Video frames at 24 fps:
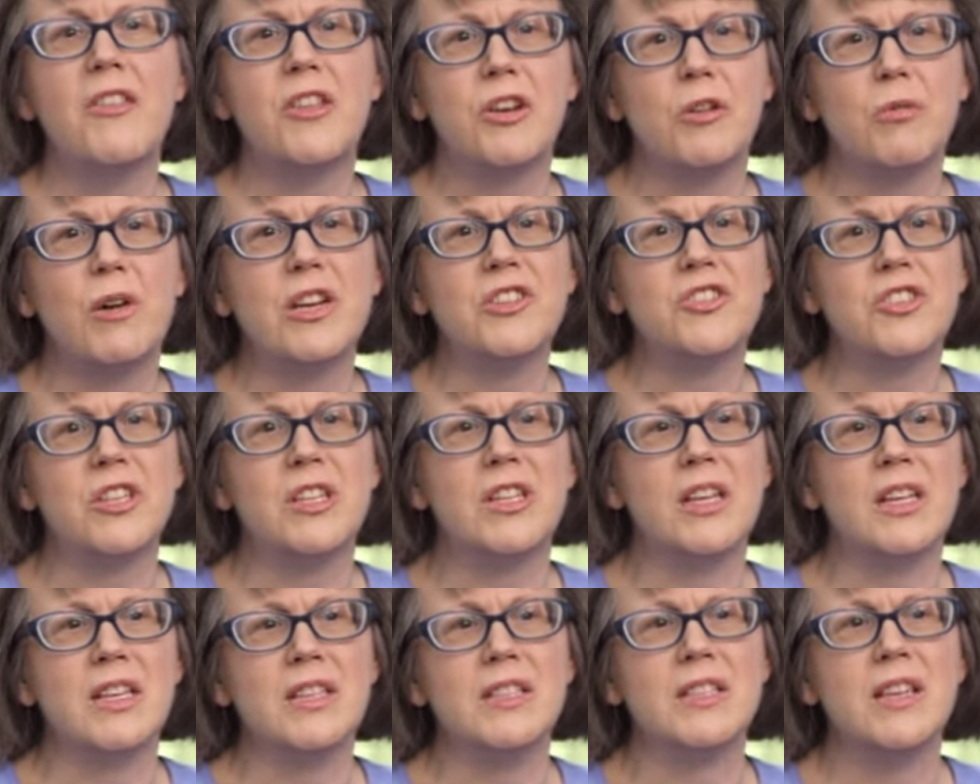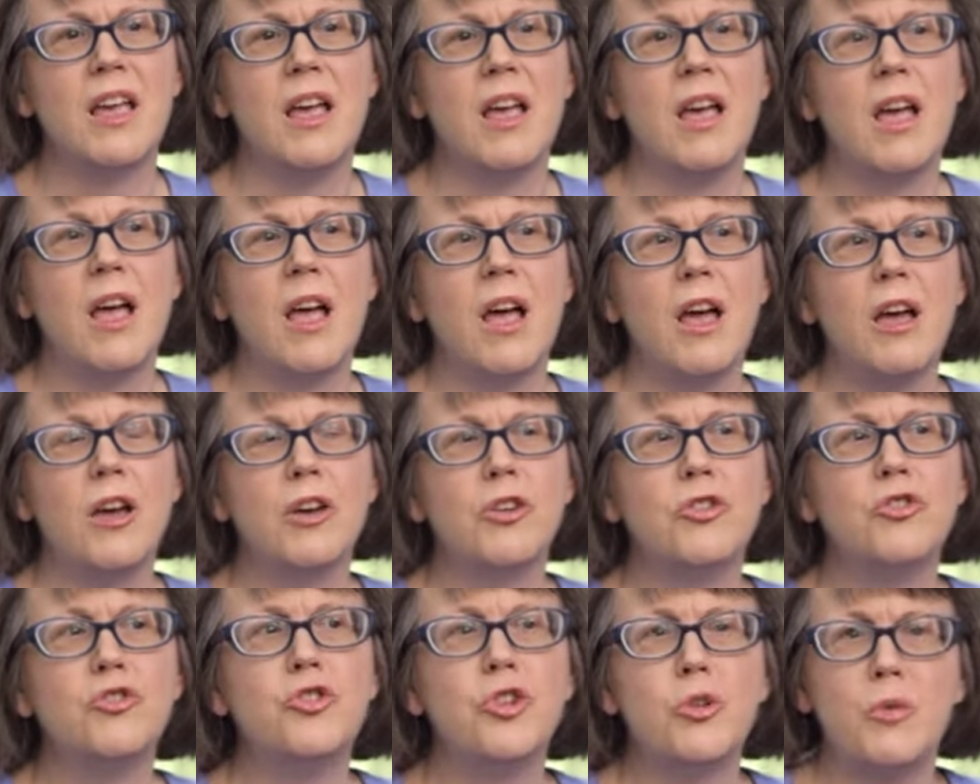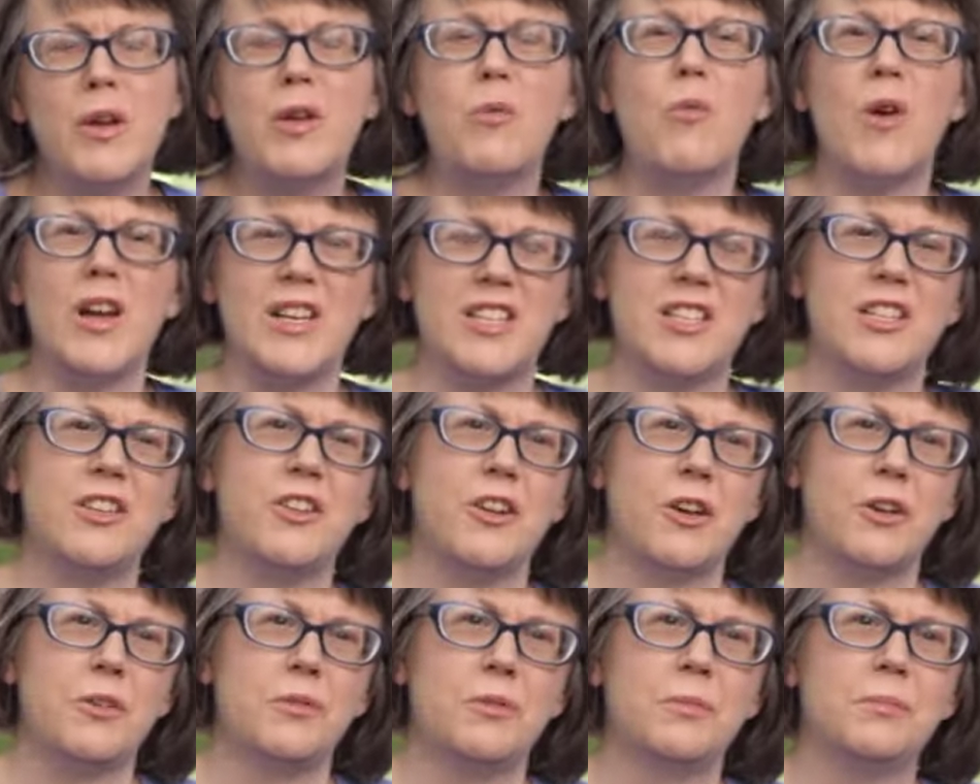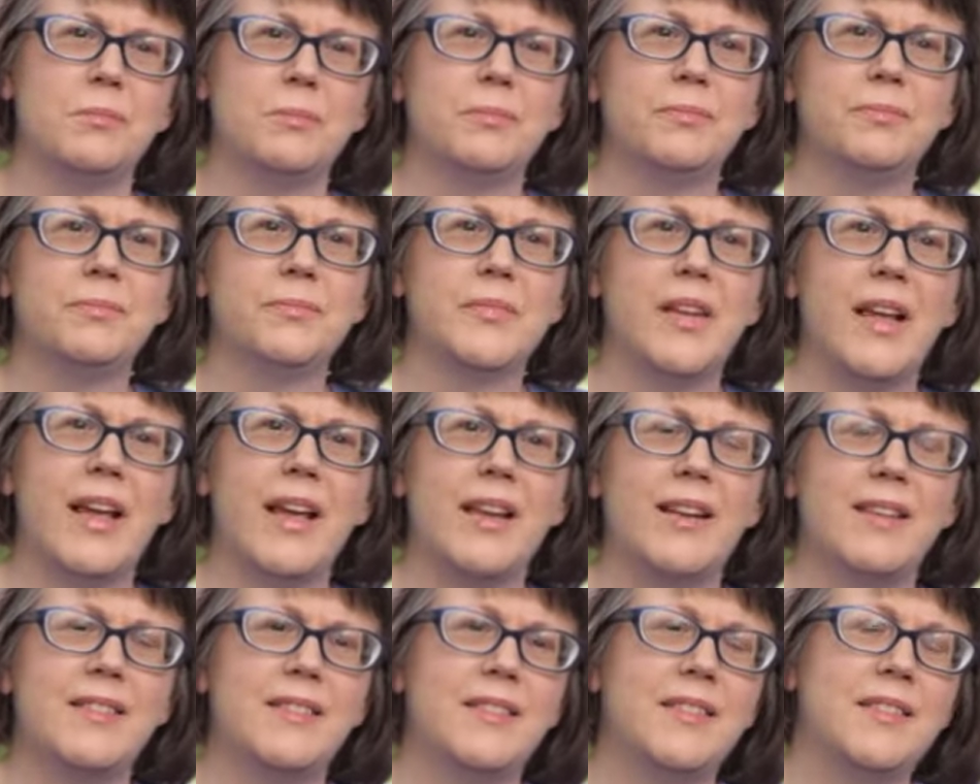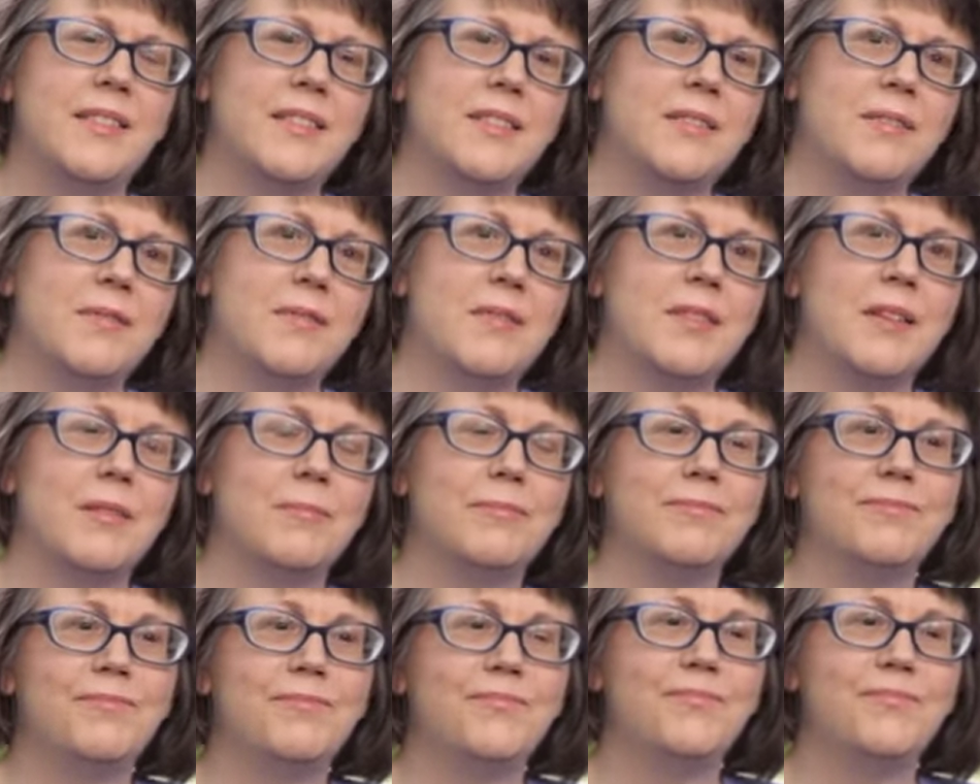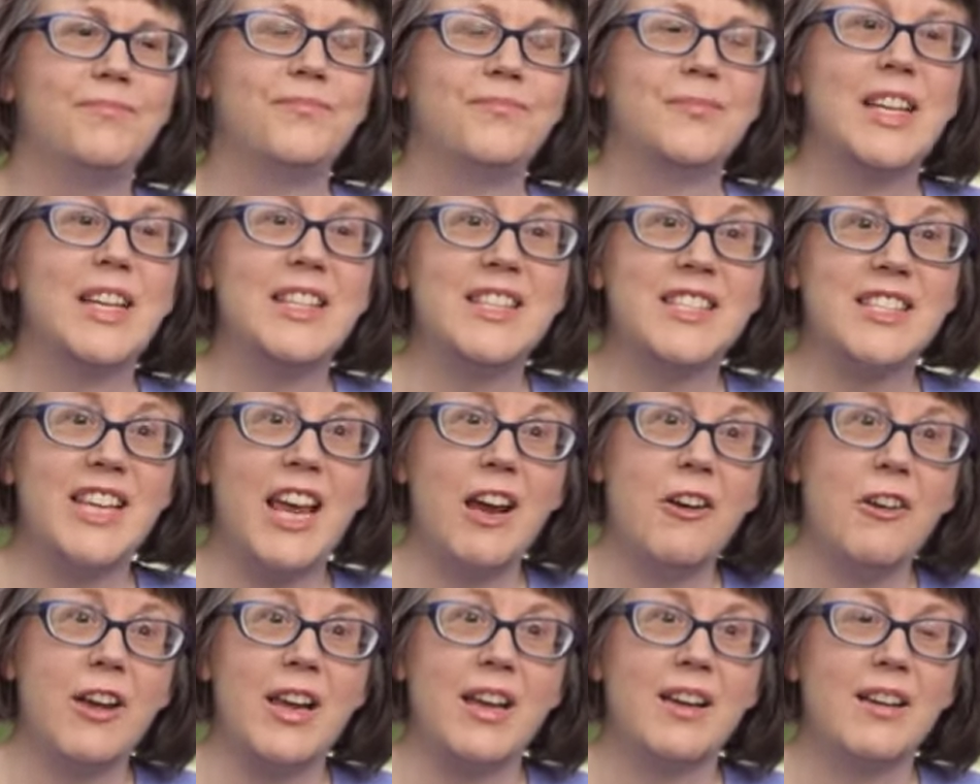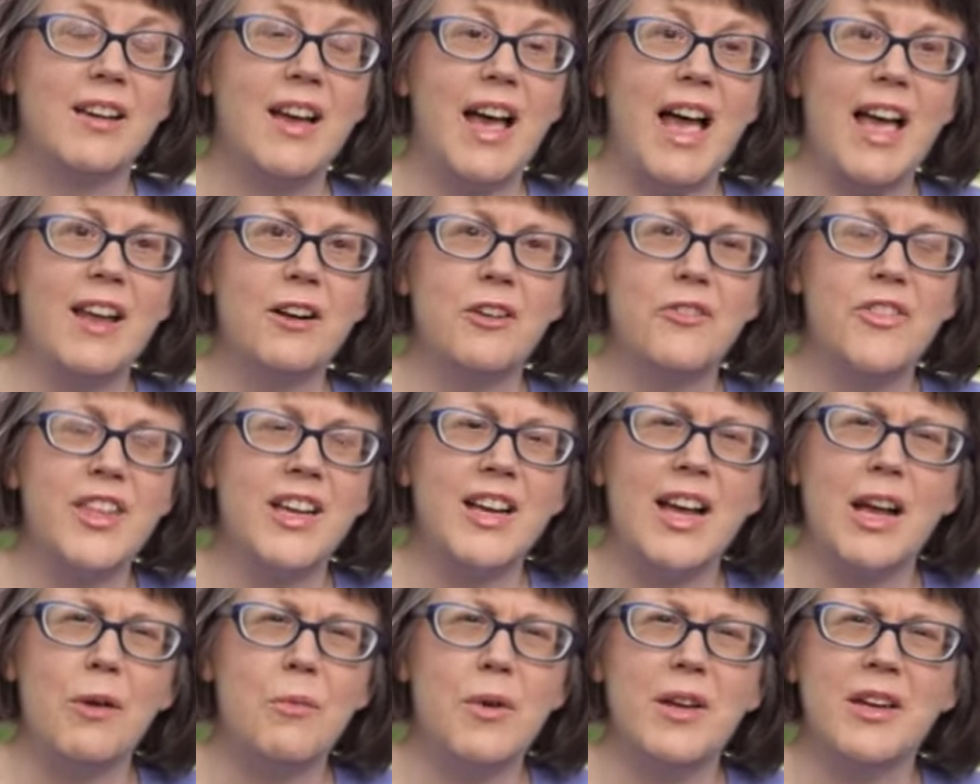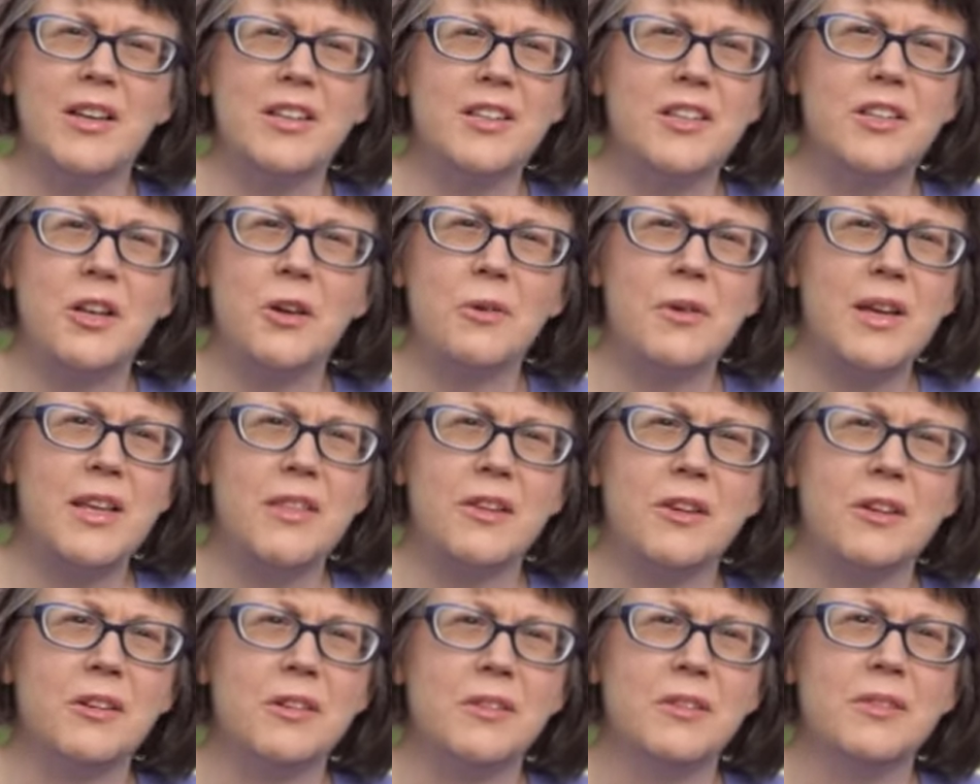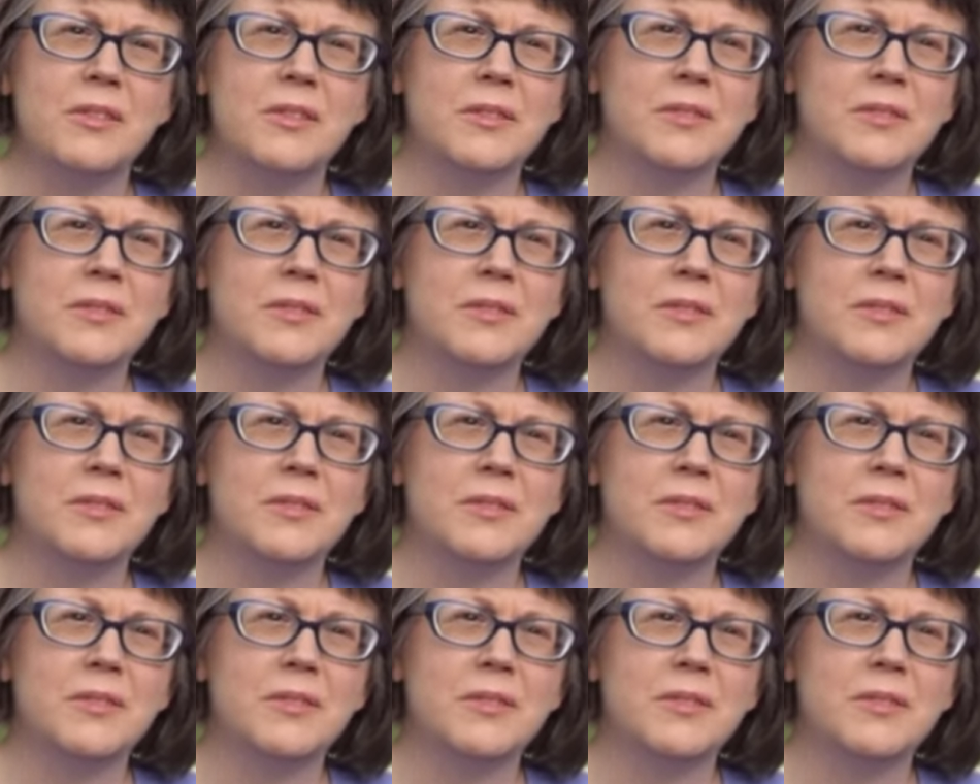The question is, do we want to know? And it's scary. I don't think I wanted to know either.